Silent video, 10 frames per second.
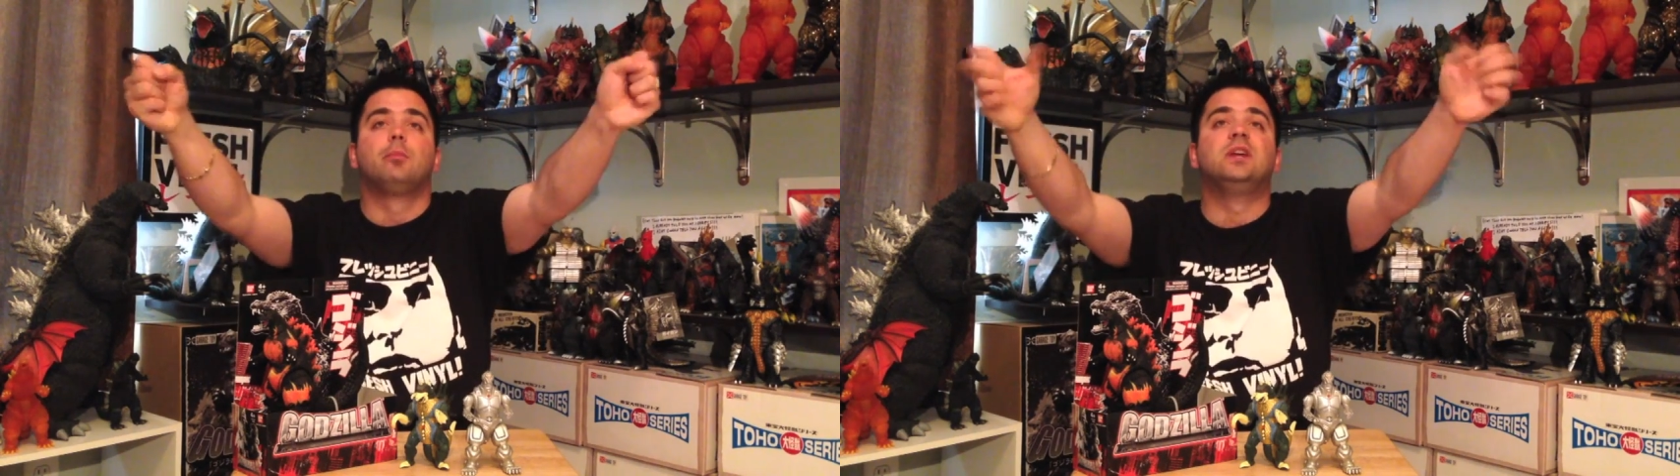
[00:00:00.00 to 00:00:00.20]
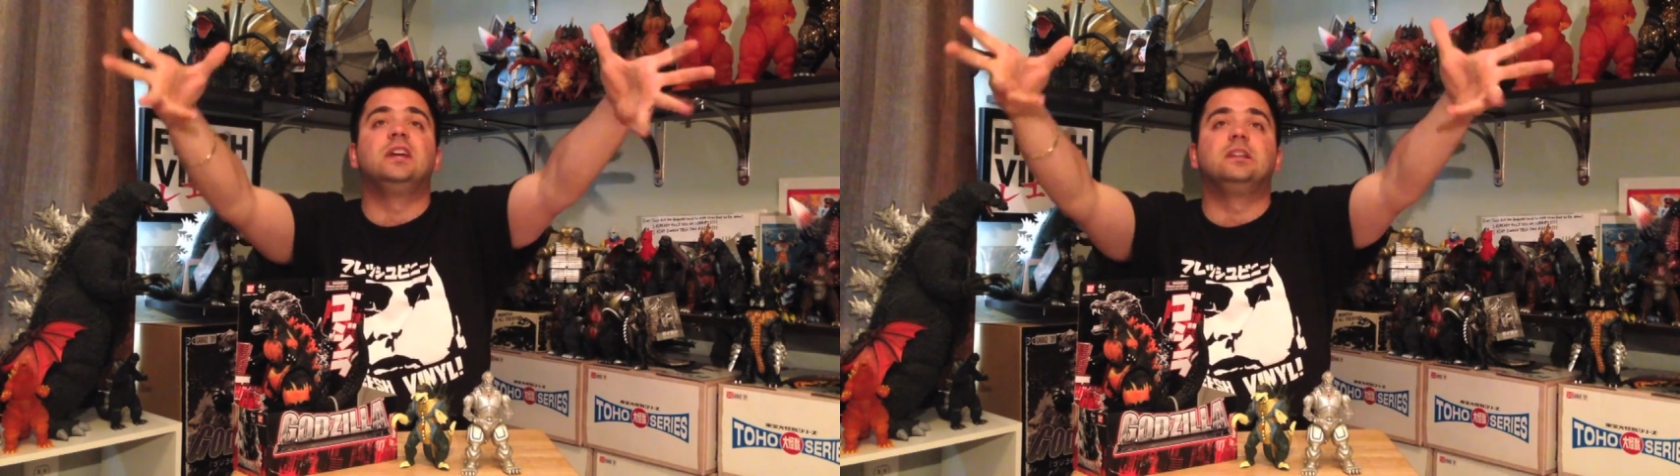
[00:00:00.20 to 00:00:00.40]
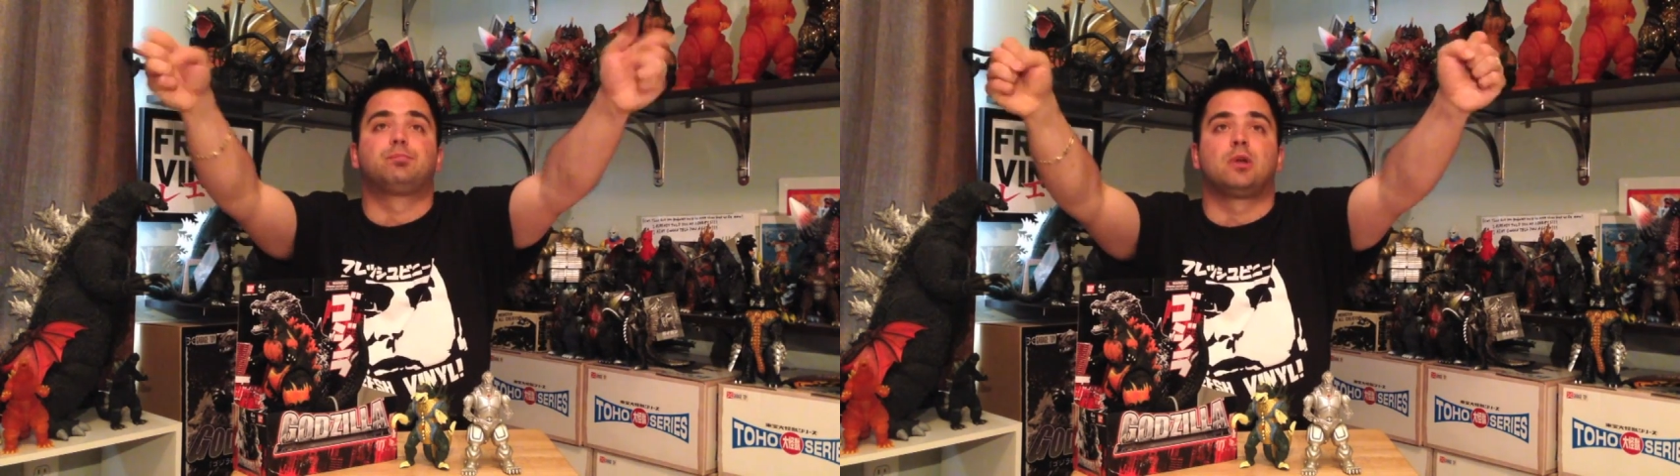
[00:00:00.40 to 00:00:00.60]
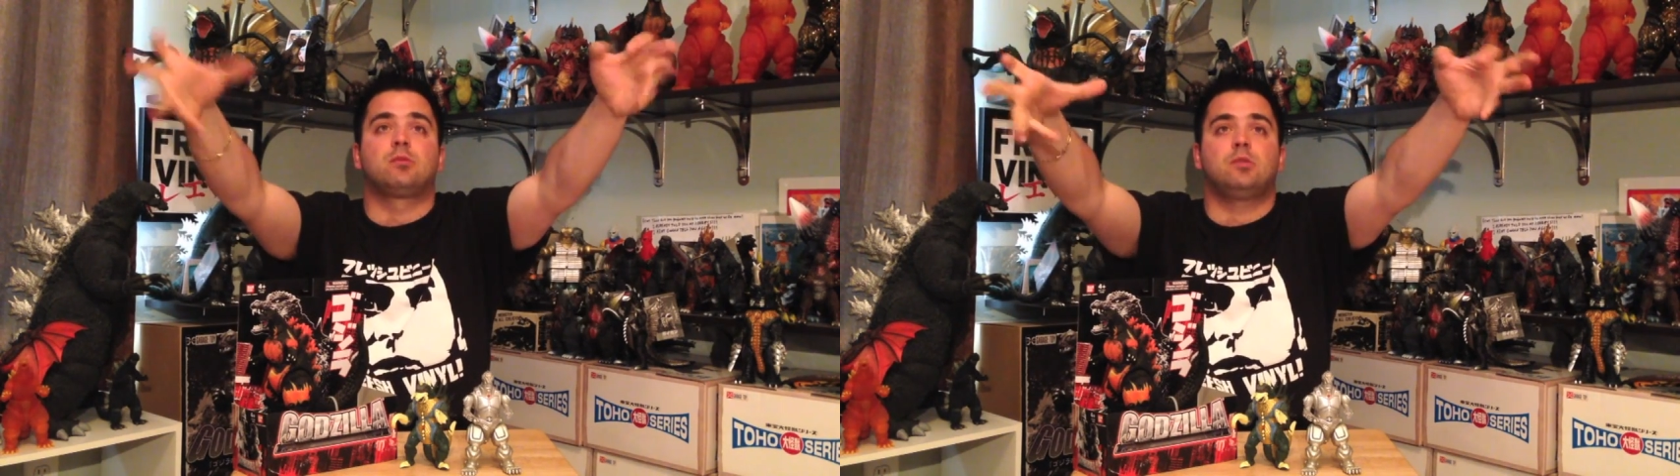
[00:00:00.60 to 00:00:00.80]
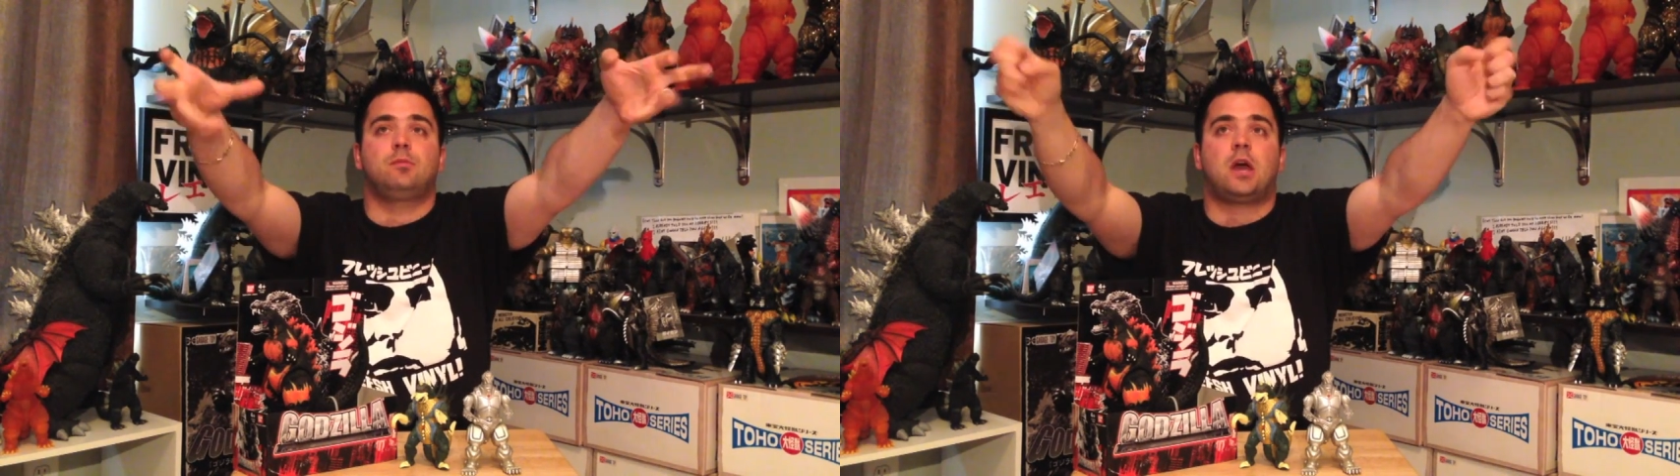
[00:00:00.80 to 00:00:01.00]
please
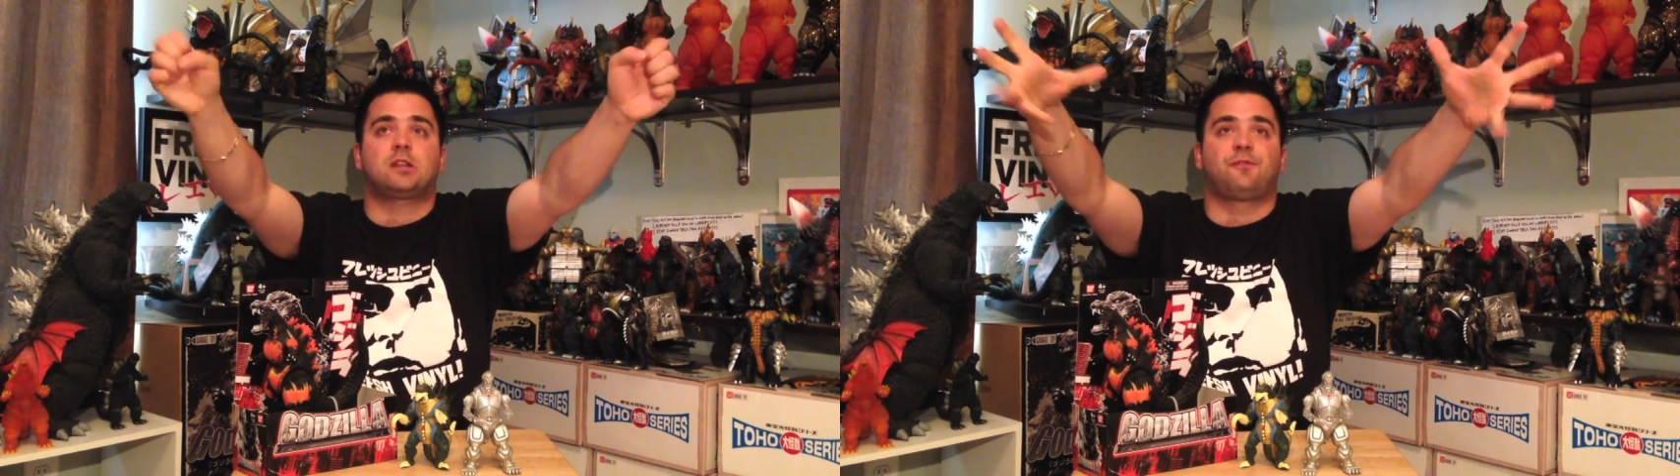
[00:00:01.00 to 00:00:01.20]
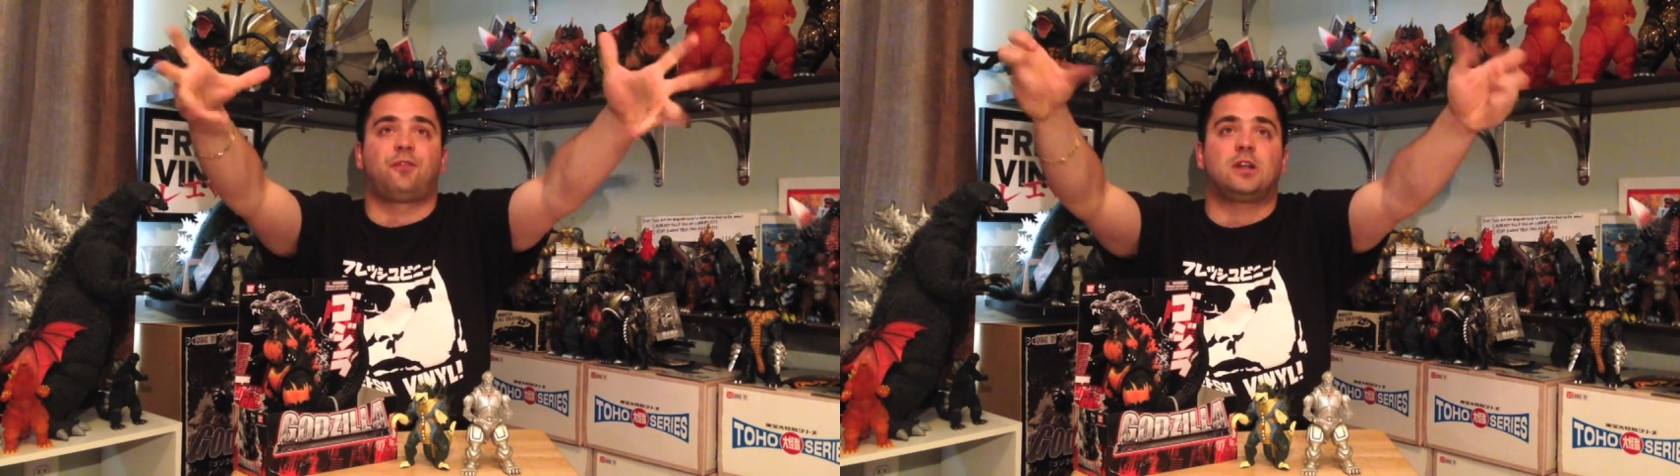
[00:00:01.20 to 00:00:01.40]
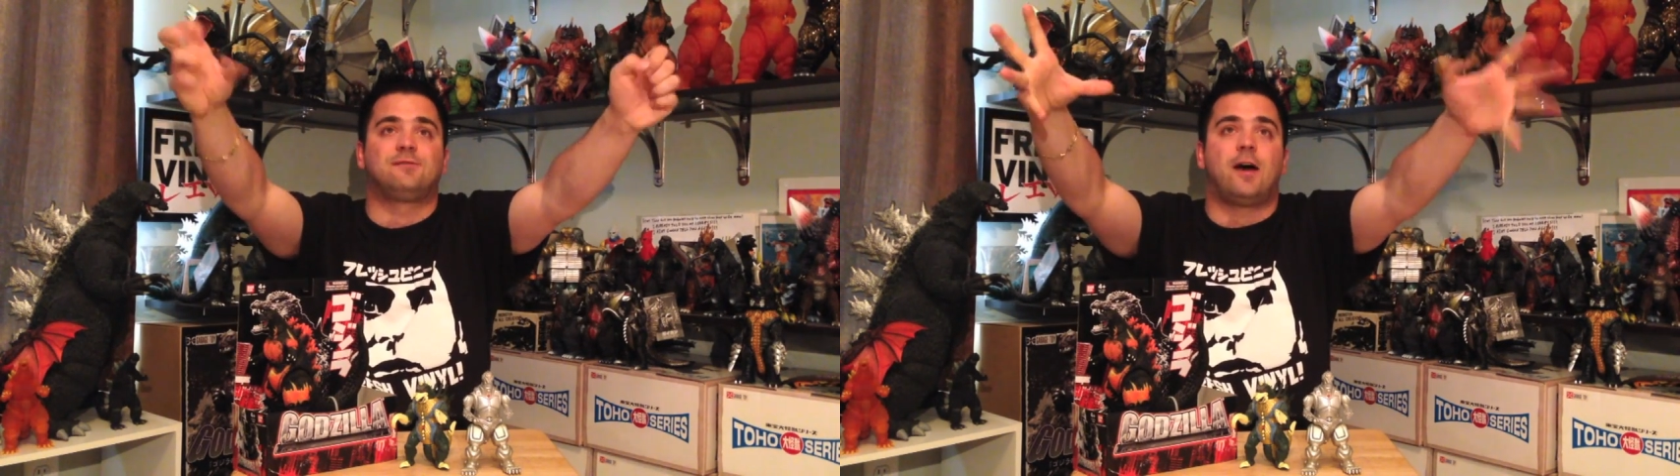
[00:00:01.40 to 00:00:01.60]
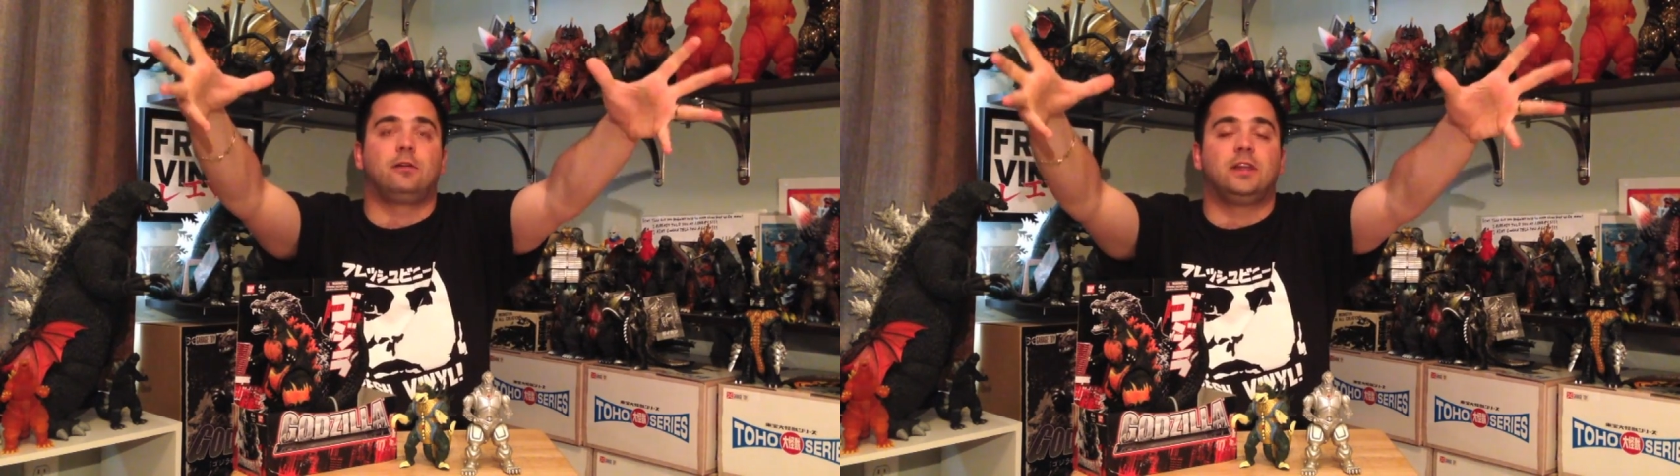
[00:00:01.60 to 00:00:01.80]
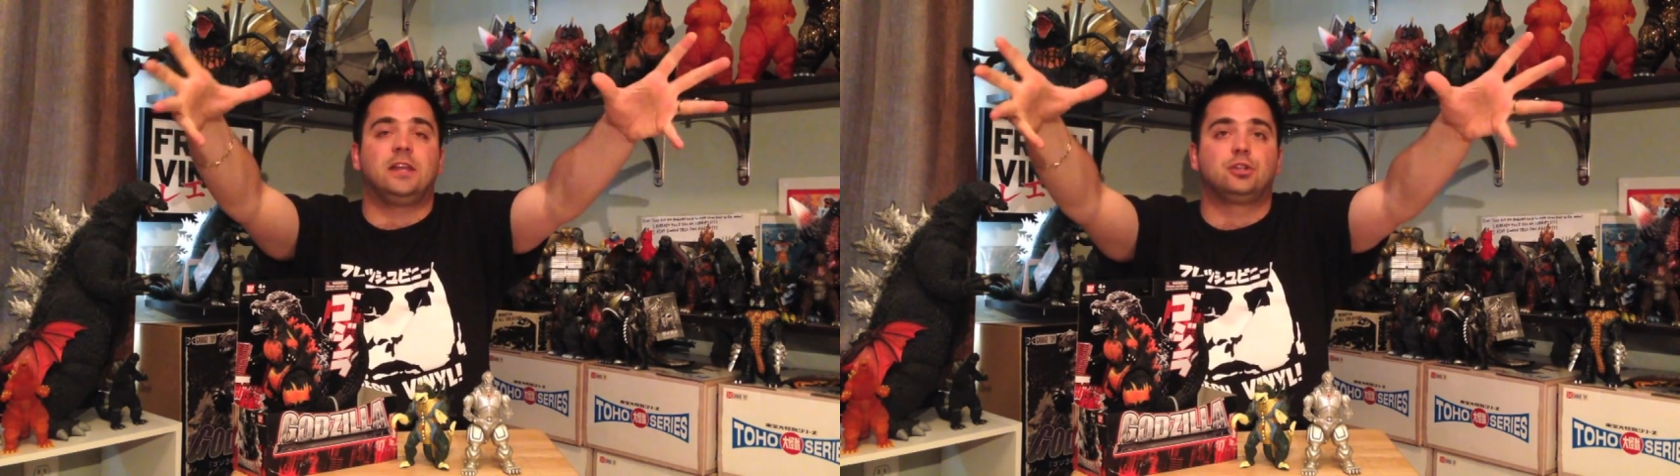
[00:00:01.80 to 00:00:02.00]
bring me back to Fresh
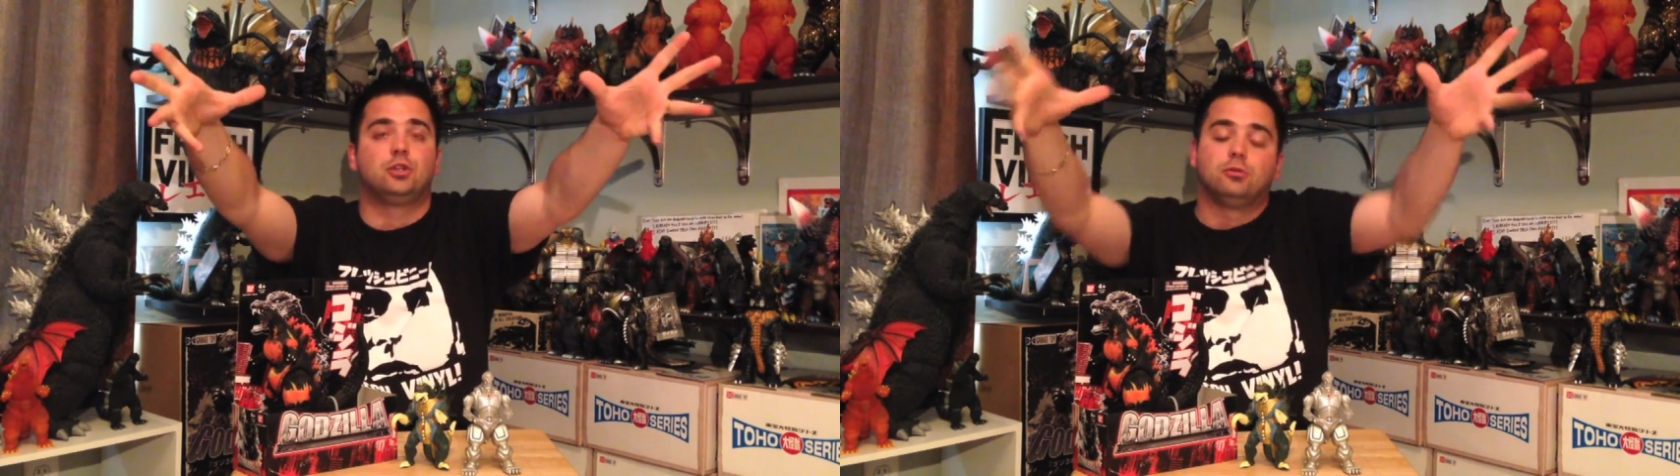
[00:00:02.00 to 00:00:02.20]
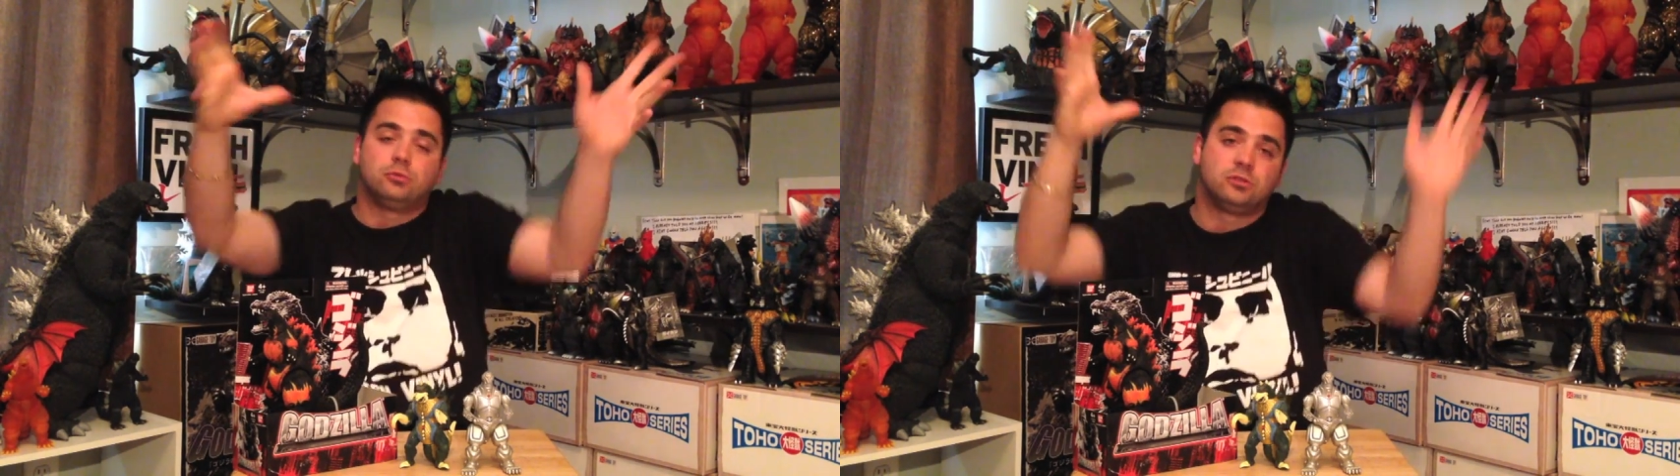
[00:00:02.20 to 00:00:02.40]
Vinyl HQ.